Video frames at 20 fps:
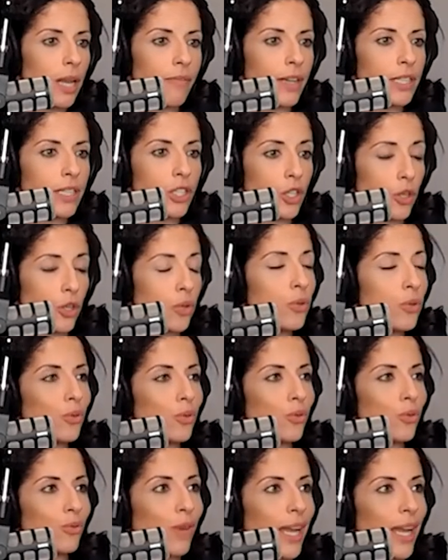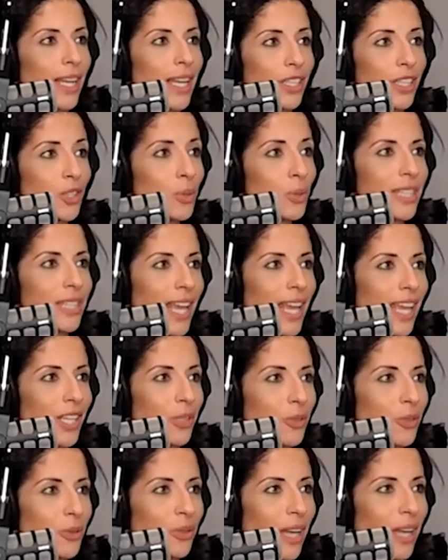of us knew right you saying
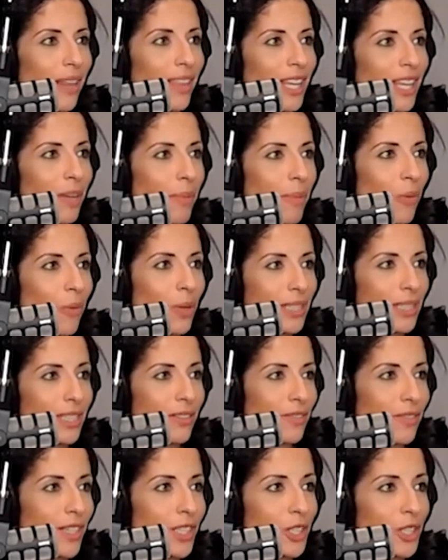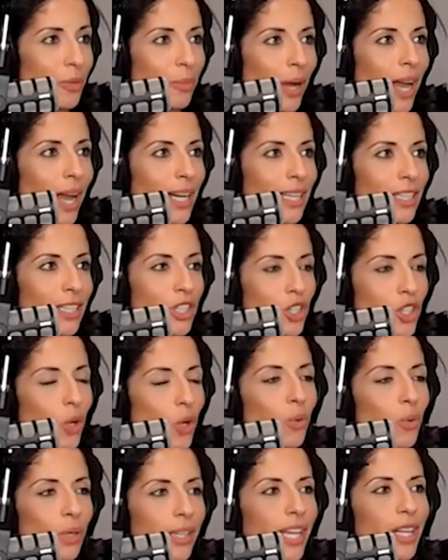you knew nothing about what to feed your body is
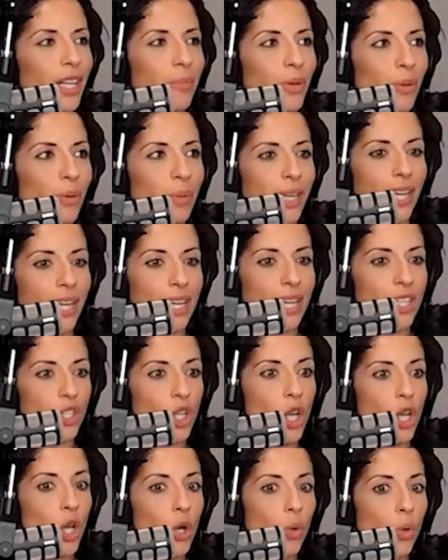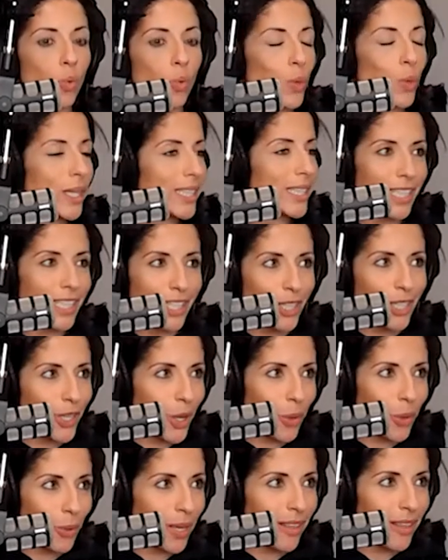so relatable because we didn't
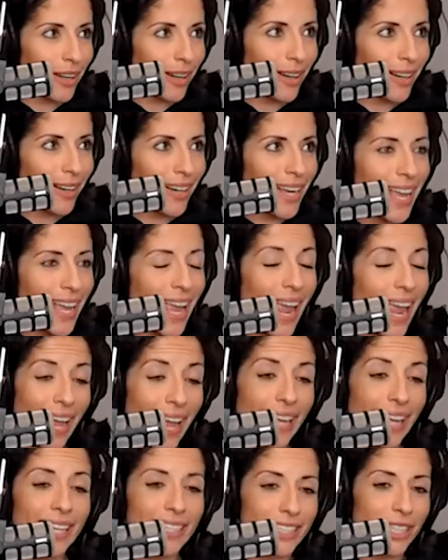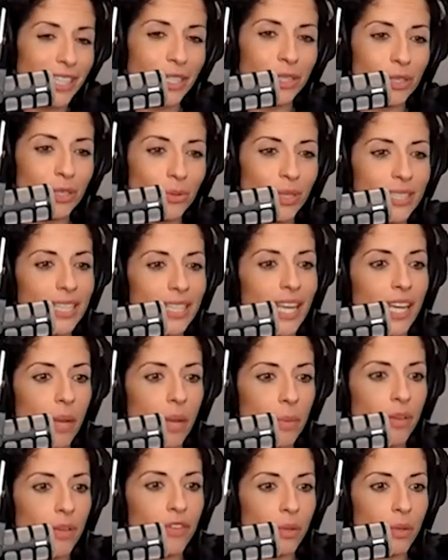know either mm-hmm. and i also want to say
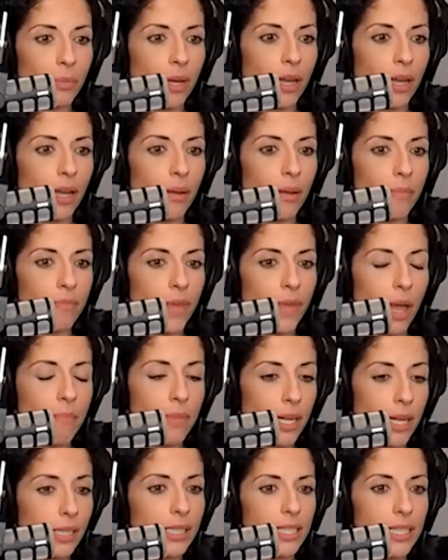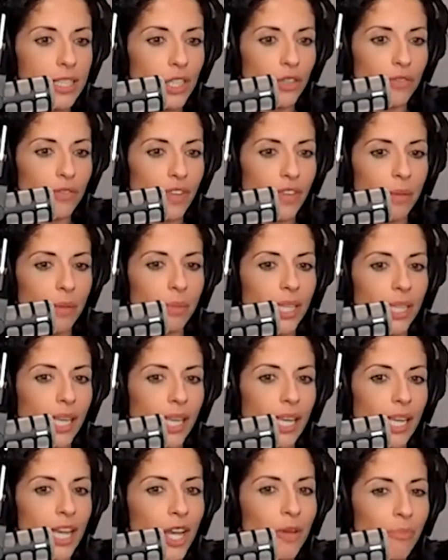coming from a, a, middle eastern
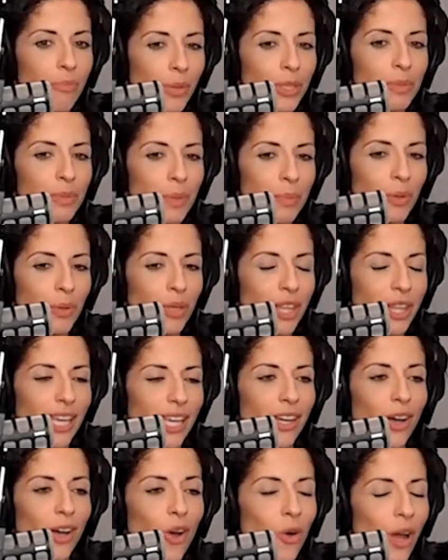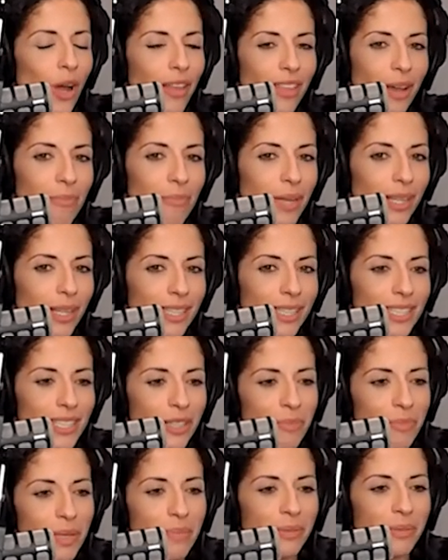family most people think oh i thought middle
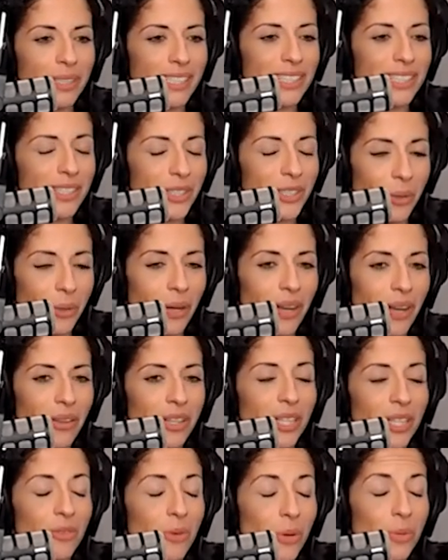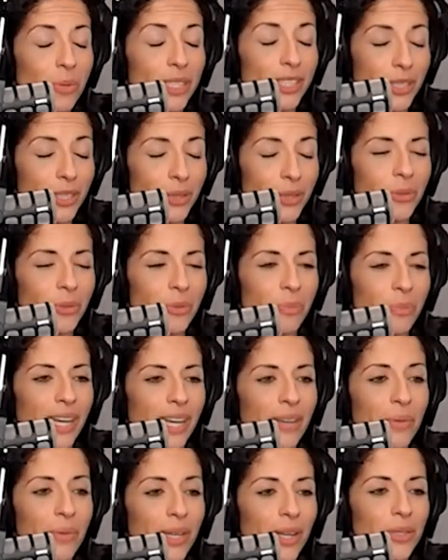eastern people eat so healthy well we do
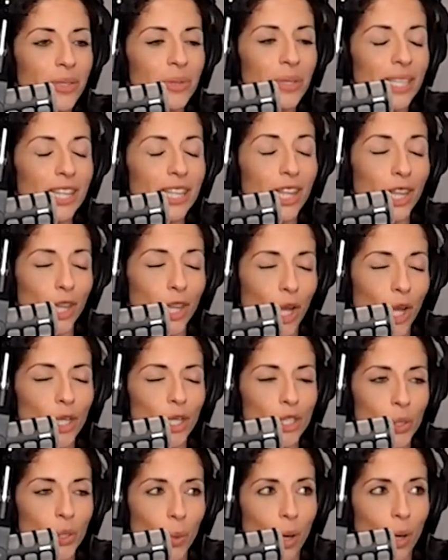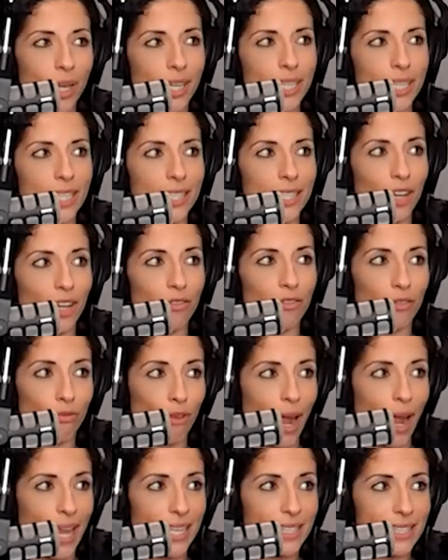but we also eat large quantities of
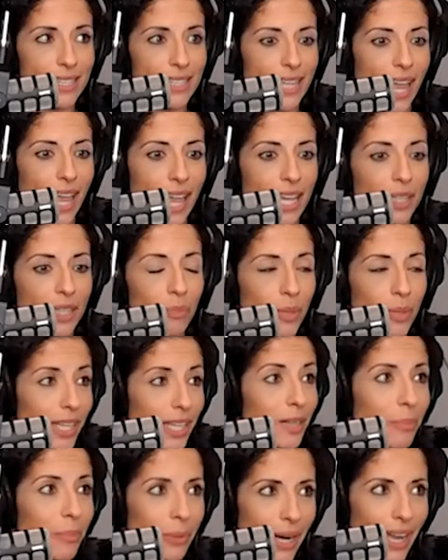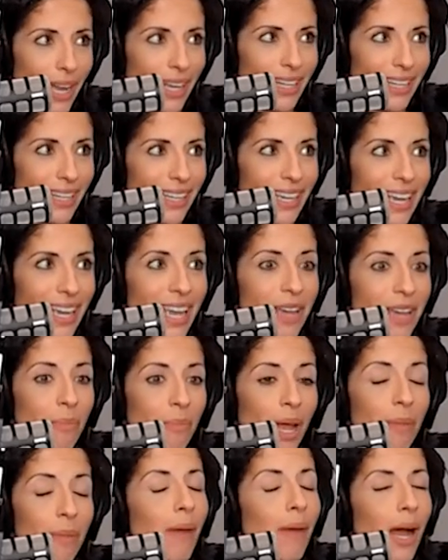rice and pita bread mm-hmm.
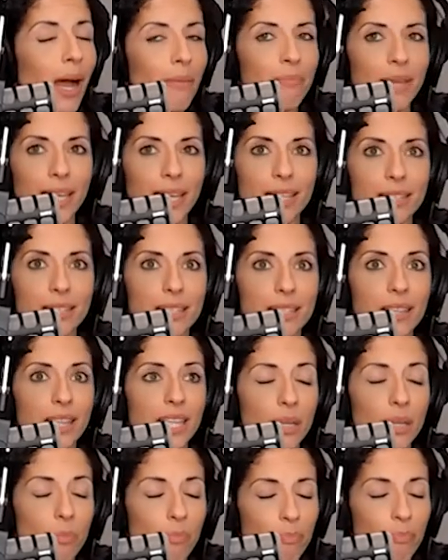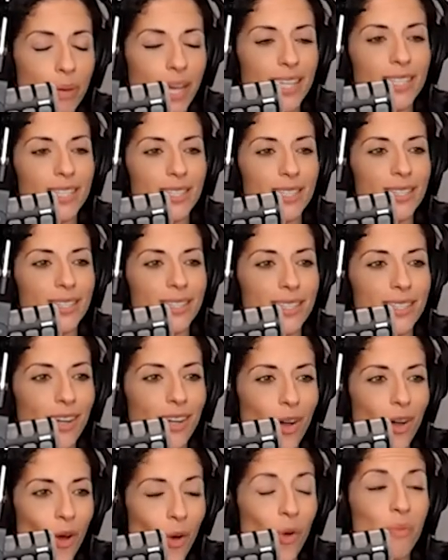my mom makes the best
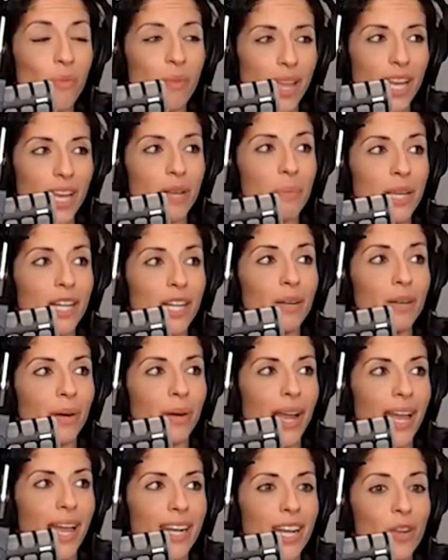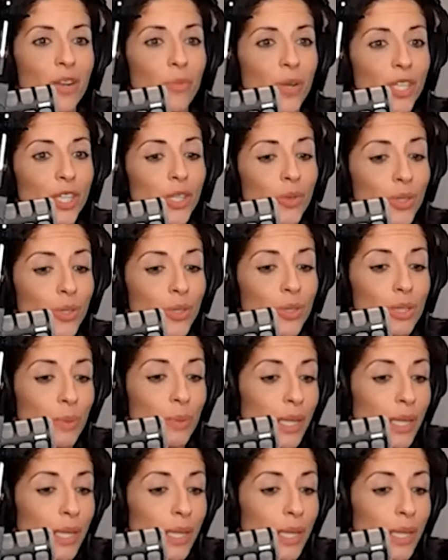homemade pita bread and when you use